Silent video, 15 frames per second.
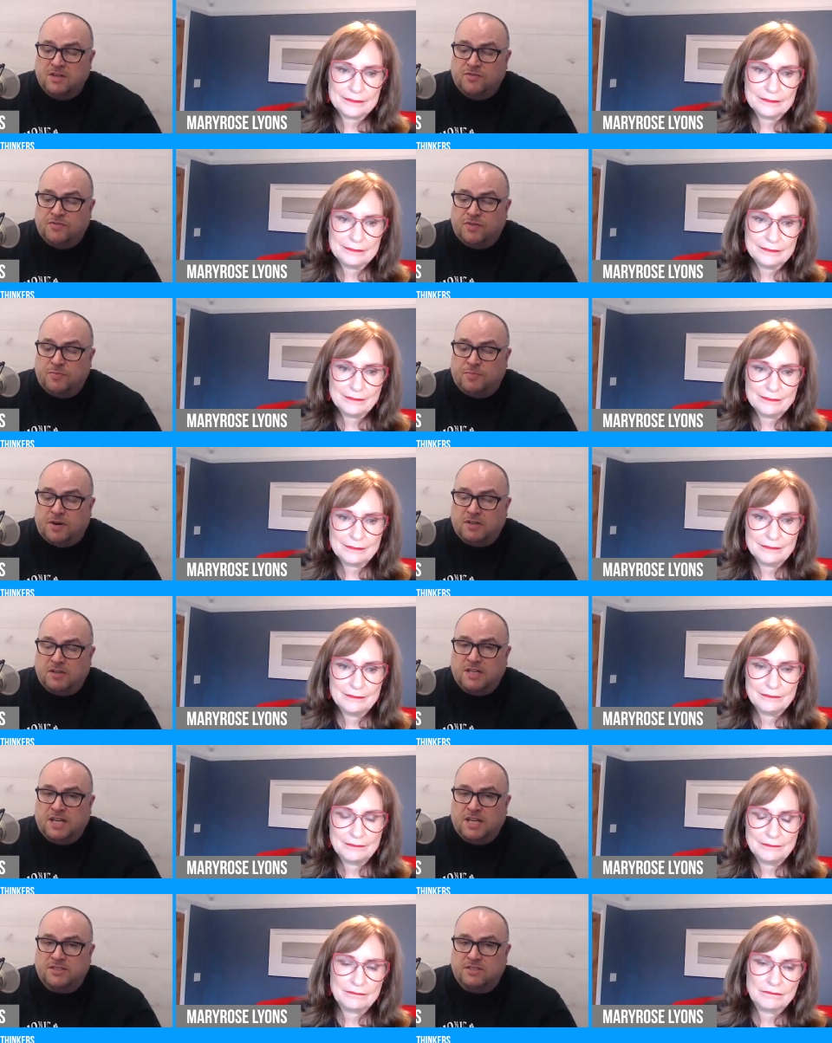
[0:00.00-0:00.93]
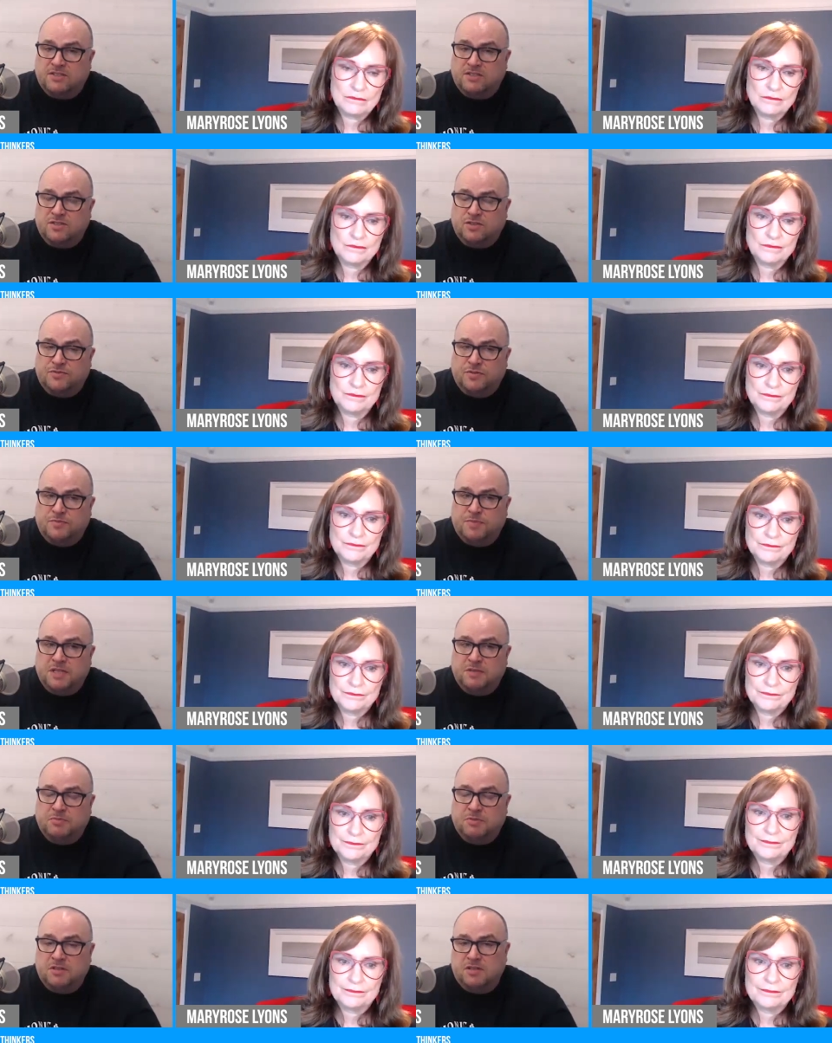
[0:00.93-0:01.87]
Speaker 1: for podcasters or for
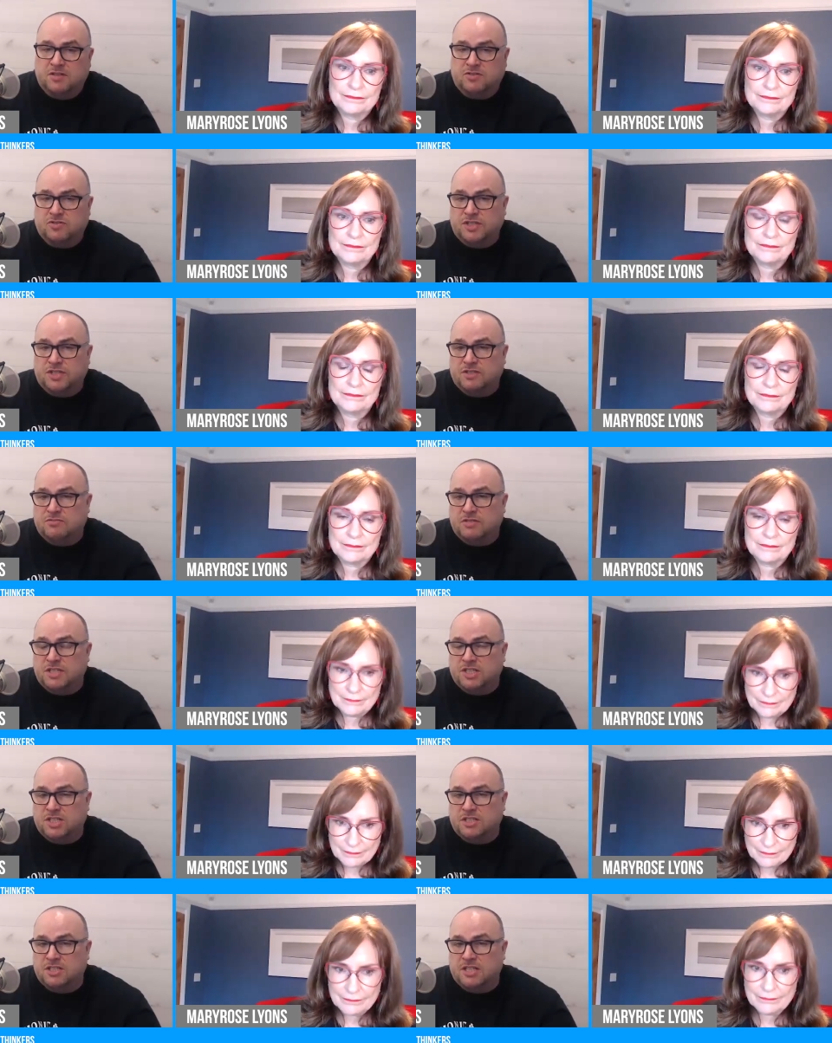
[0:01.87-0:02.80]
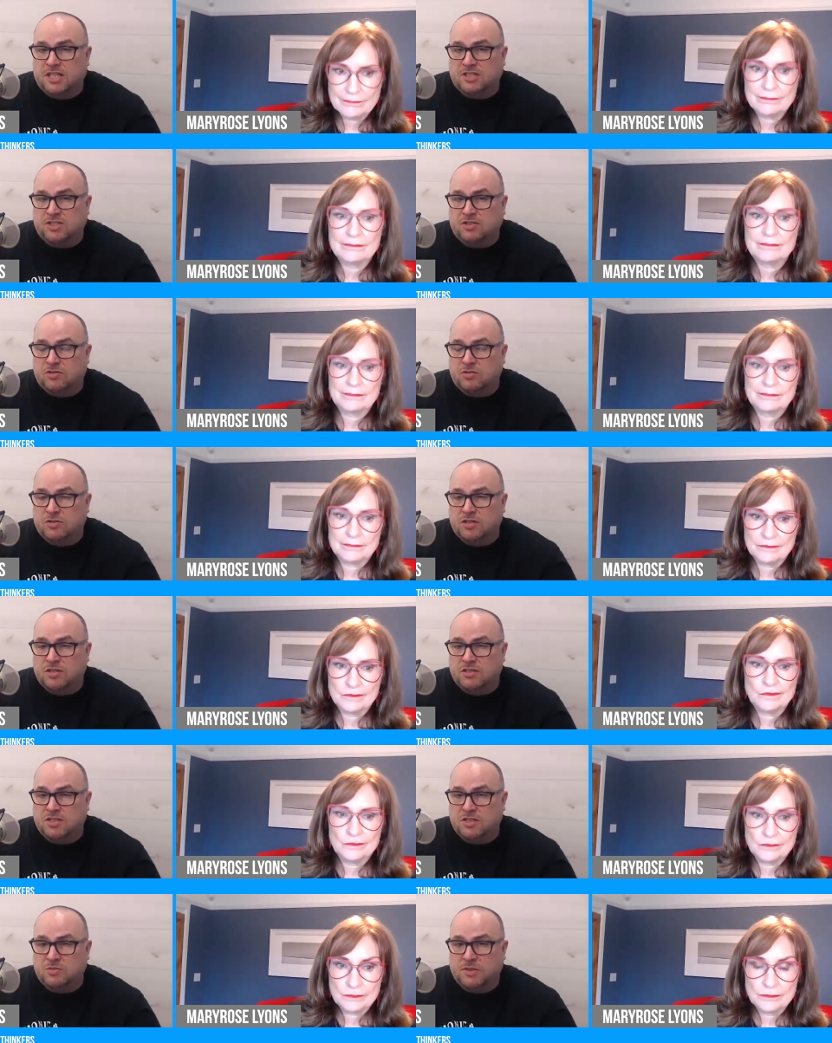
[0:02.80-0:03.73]
people that are trying to reach international audiences